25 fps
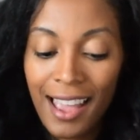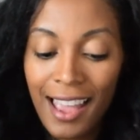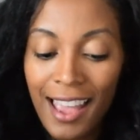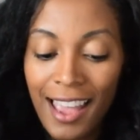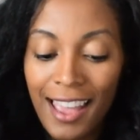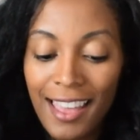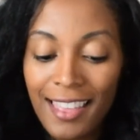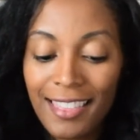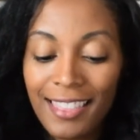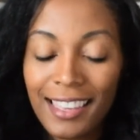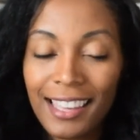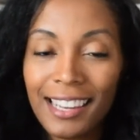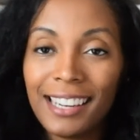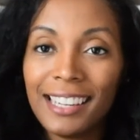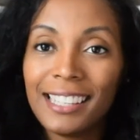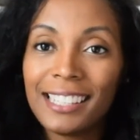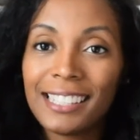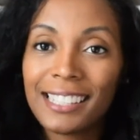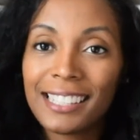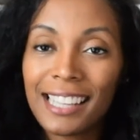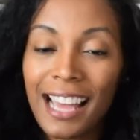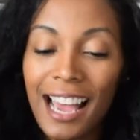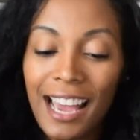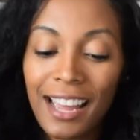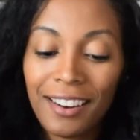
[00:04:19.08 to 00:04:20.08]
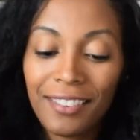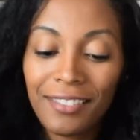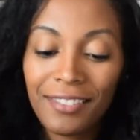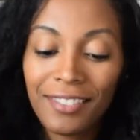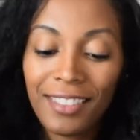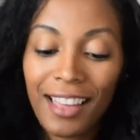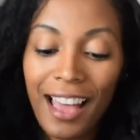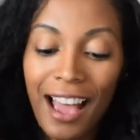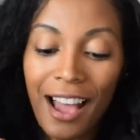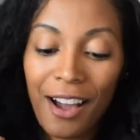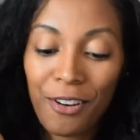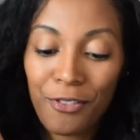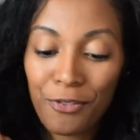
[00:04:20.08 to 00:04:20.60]
And then inside of
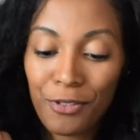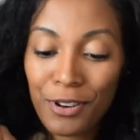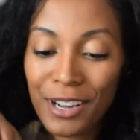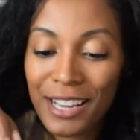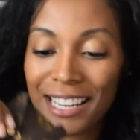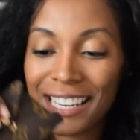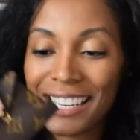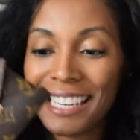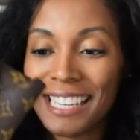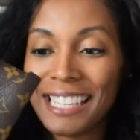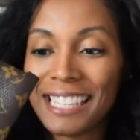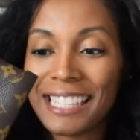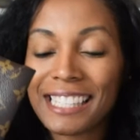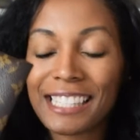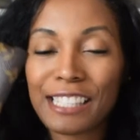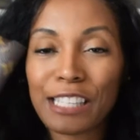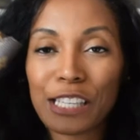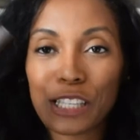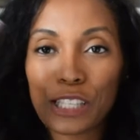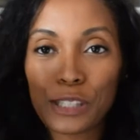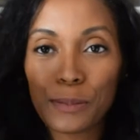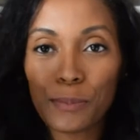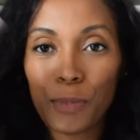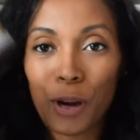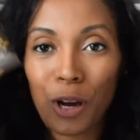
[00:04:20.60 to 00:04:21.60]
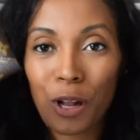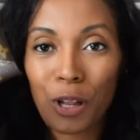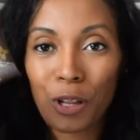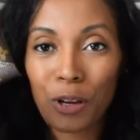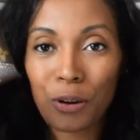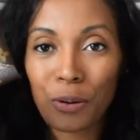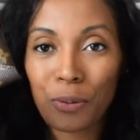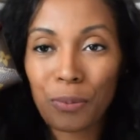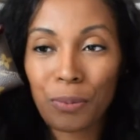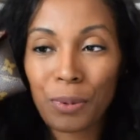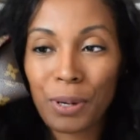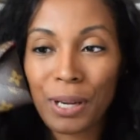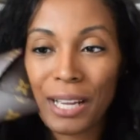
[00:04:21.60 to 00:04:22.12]
that one is the
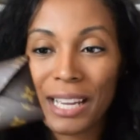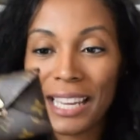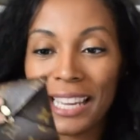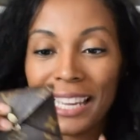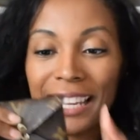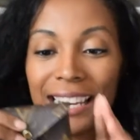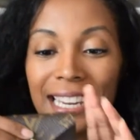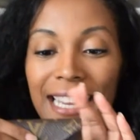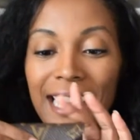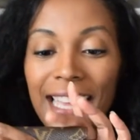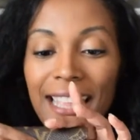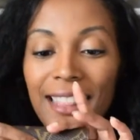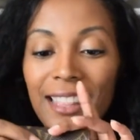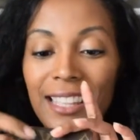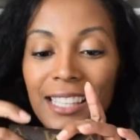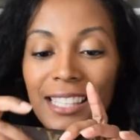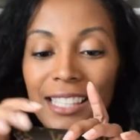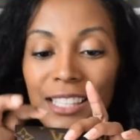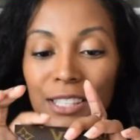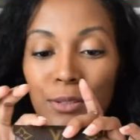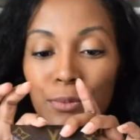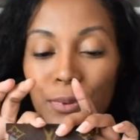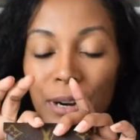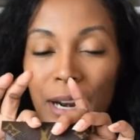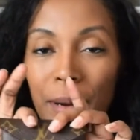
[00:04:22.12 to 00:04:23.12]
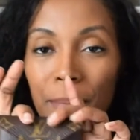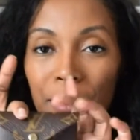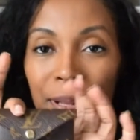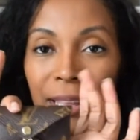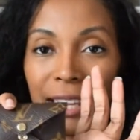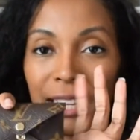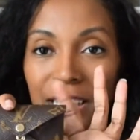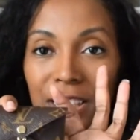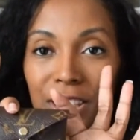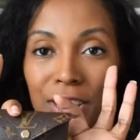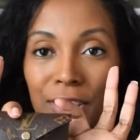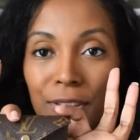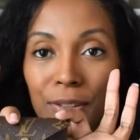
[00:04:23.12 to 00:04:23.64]
smaller one, and this is what I
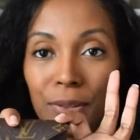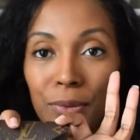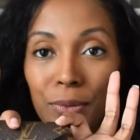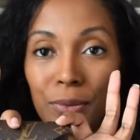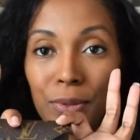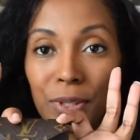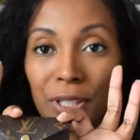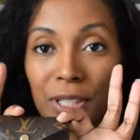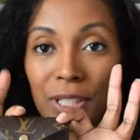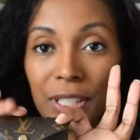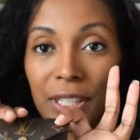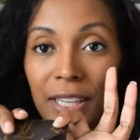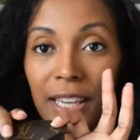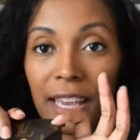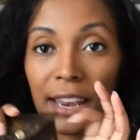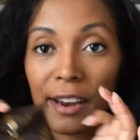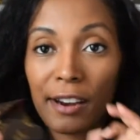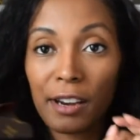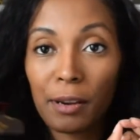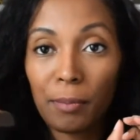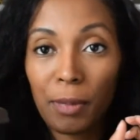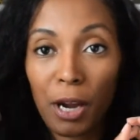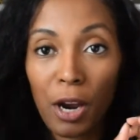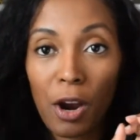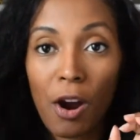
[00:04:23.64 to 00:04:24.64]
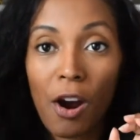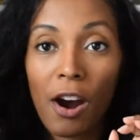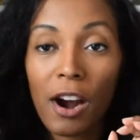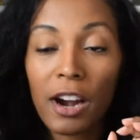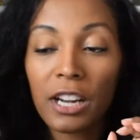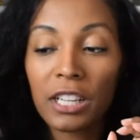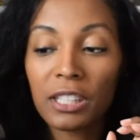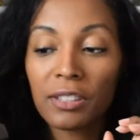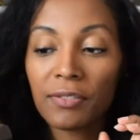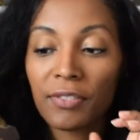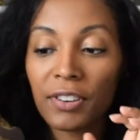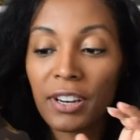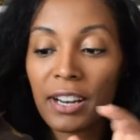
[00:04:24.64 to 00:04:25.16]
plan to use to carry my
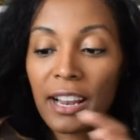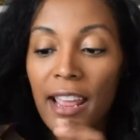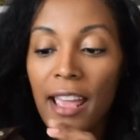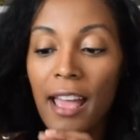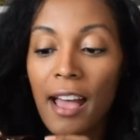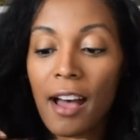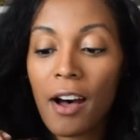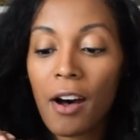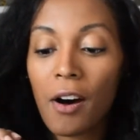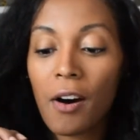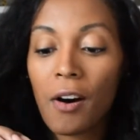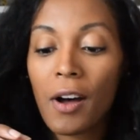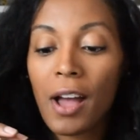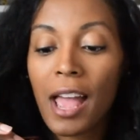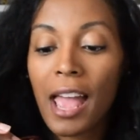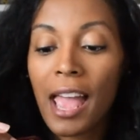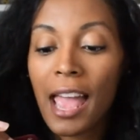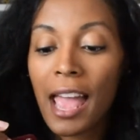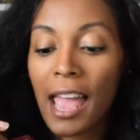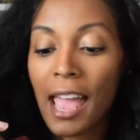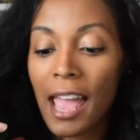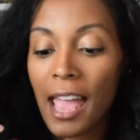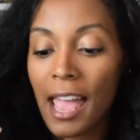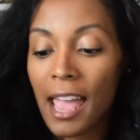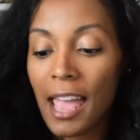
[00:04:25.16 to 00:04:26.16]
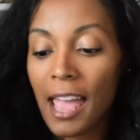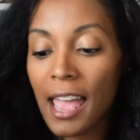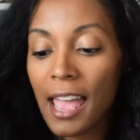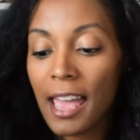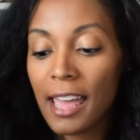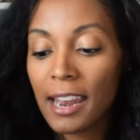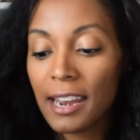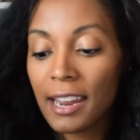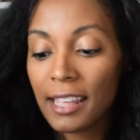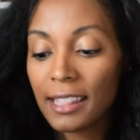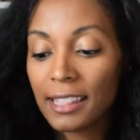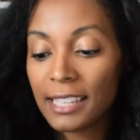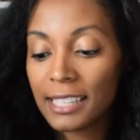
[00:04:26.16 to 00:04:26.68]
cards for now.
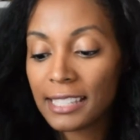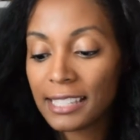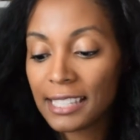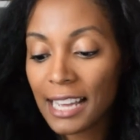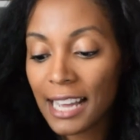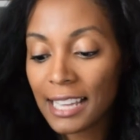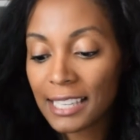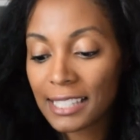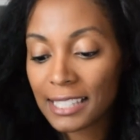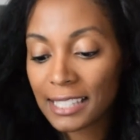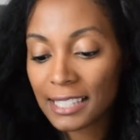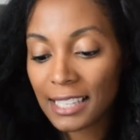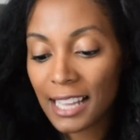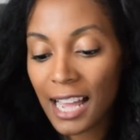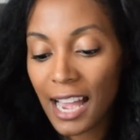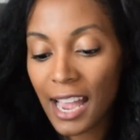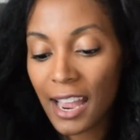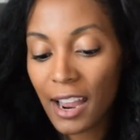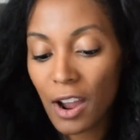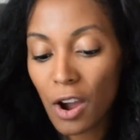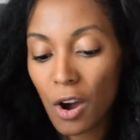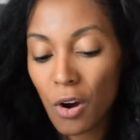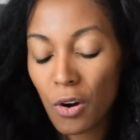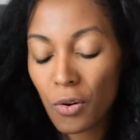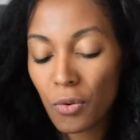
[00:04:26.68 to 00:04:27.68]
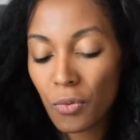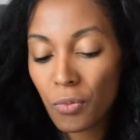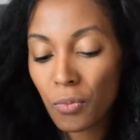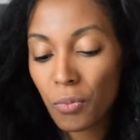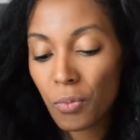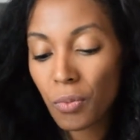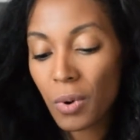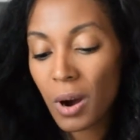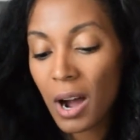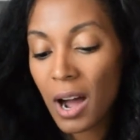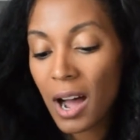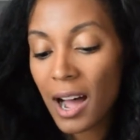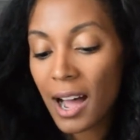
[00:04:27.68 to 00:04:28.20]
And this has like a
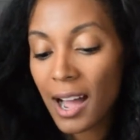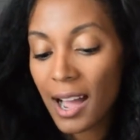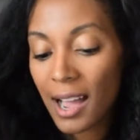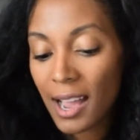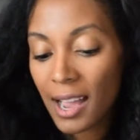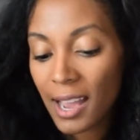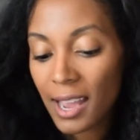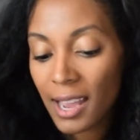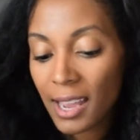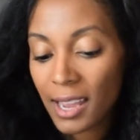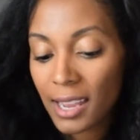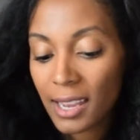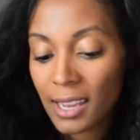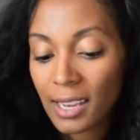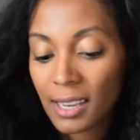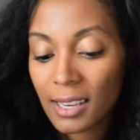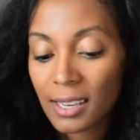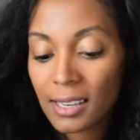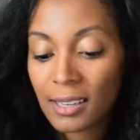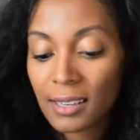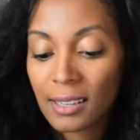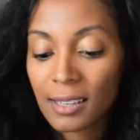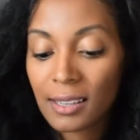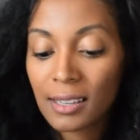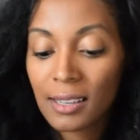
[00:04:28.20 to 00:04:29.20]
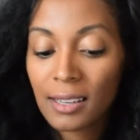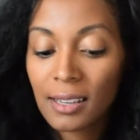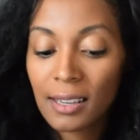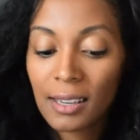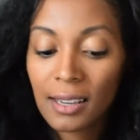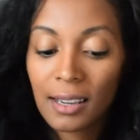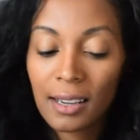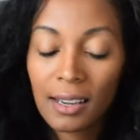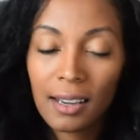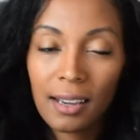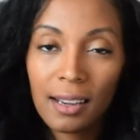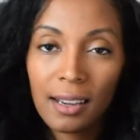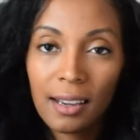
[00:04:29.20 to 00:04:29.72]
wine
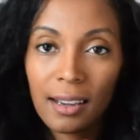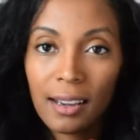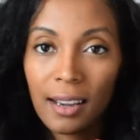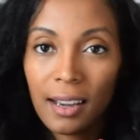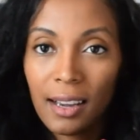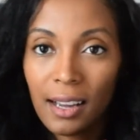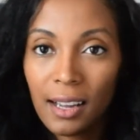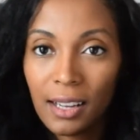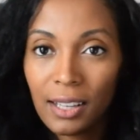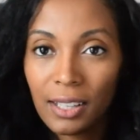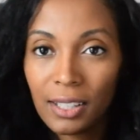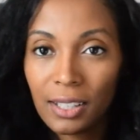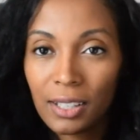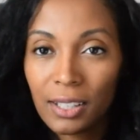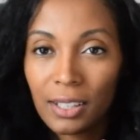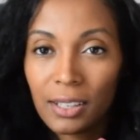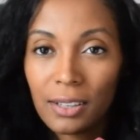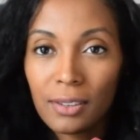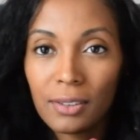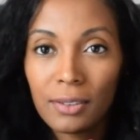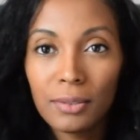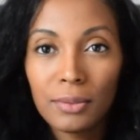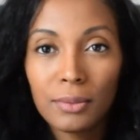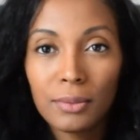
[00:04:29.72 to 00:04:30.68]
color,